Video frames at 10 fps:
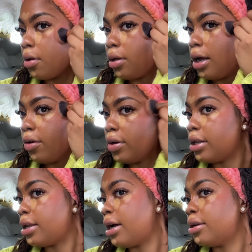I really
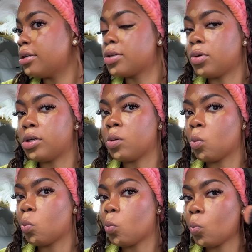like this one.
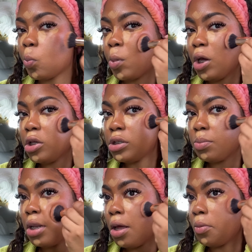I just
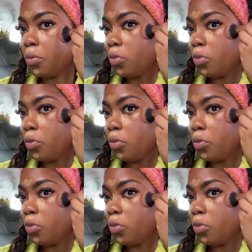blend